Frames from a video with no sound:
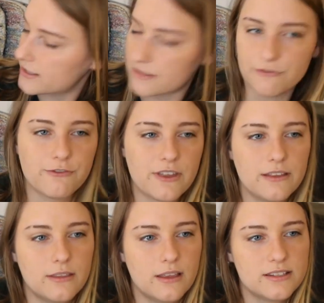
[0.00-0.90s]
some
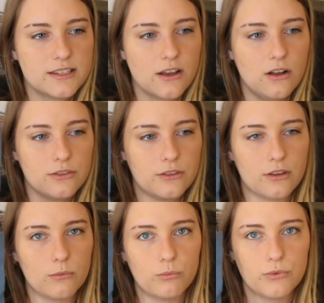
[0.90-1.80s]
feet that sit on
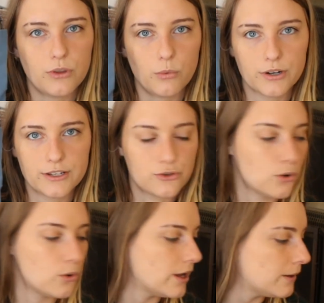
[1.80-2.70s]
the word
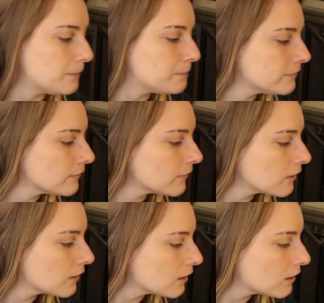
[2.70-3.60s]
enjoy.
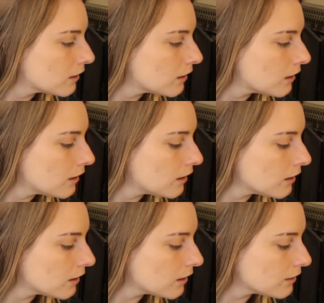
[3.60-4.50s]

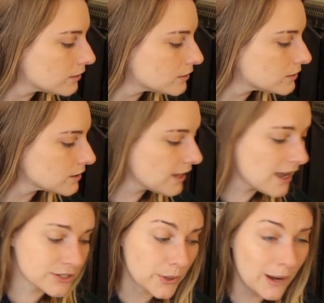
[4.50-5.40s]
And yeah,
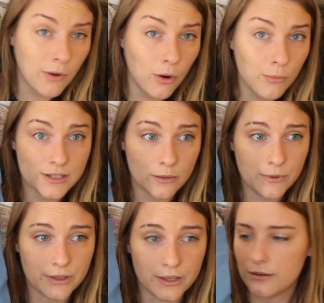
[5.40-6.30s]
so I'm almost done
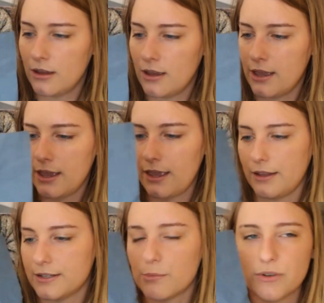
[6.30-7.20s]
with it.
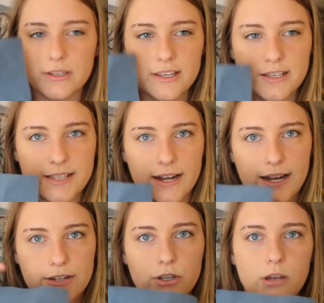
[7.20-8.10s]
And I'm really excited.
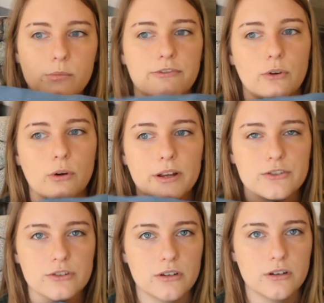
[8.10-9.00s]
I took a before
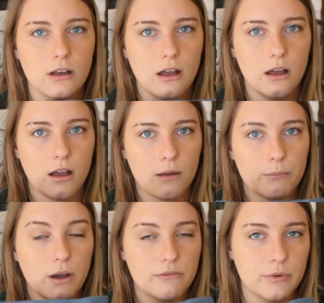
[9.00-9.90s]
picture
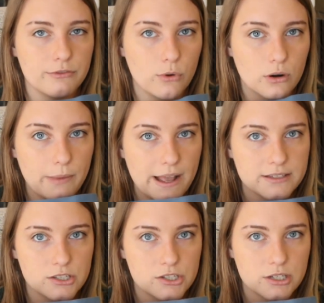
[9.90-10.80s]
of before
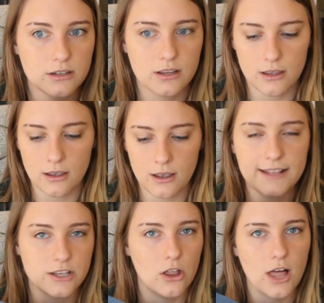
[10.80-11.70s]
backstitching.
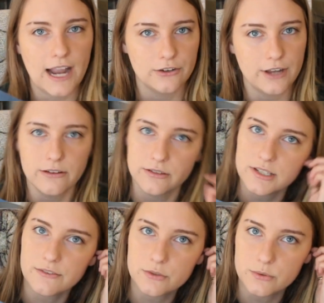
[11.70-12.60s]
It's all ironed out and
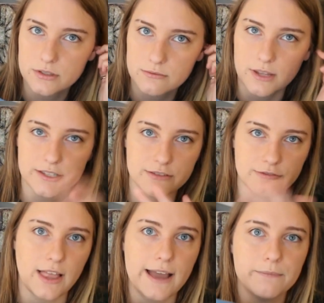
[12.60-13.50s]
stuff, so it's nice and
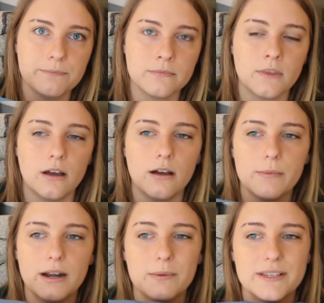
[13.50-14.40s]
flat.
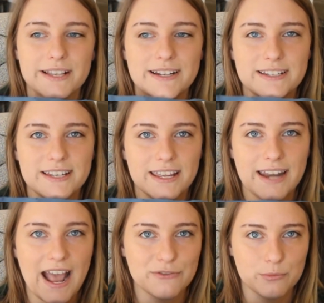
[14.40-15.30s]
And I'm excited to take an
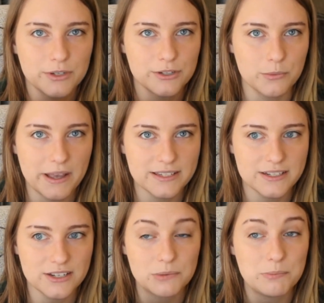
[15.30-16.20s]
after picture with
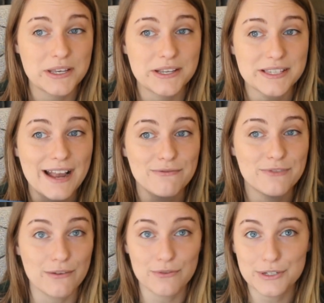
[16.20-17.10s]
backstitching because I've
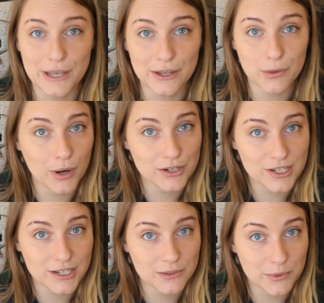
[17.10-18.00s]
never done a
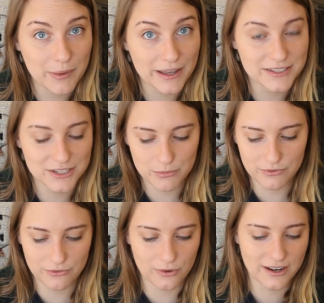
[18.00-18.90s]
project with backstitching
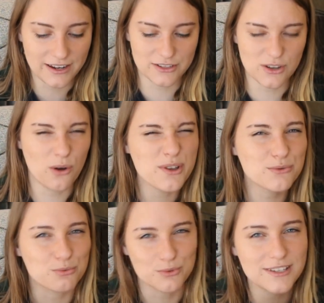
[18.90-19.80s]
before, and it's
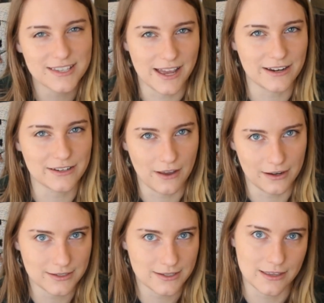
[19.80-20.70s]
always really satisfying
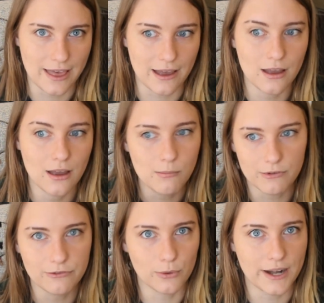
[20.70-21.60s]
to see that
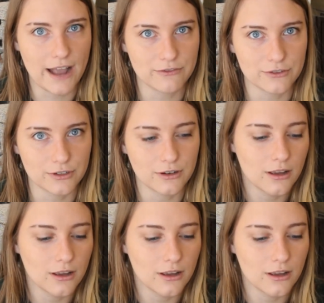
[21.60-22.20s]
before and after